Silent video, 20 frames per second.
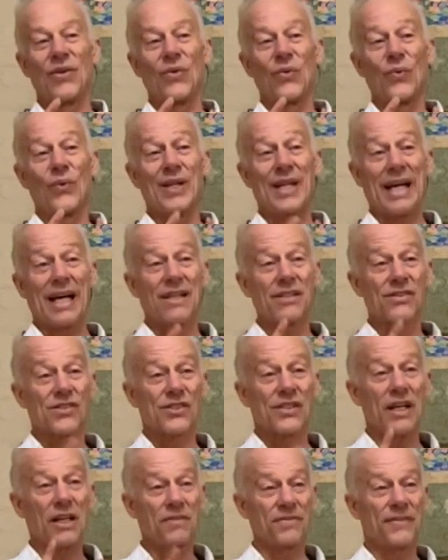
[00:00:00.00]
Without
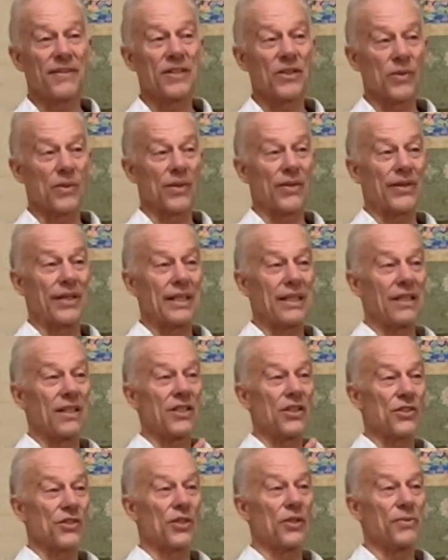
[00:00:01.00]
self inquiry,
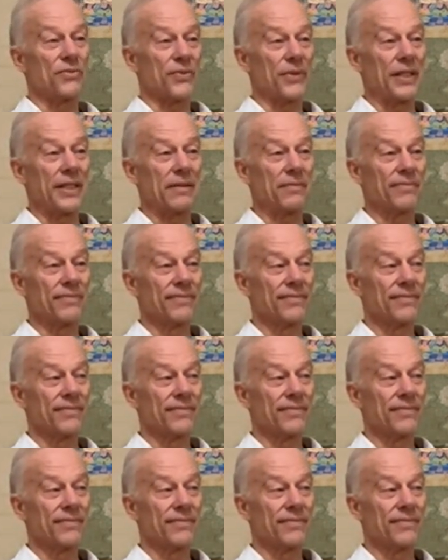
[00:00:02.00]
there's no freedom.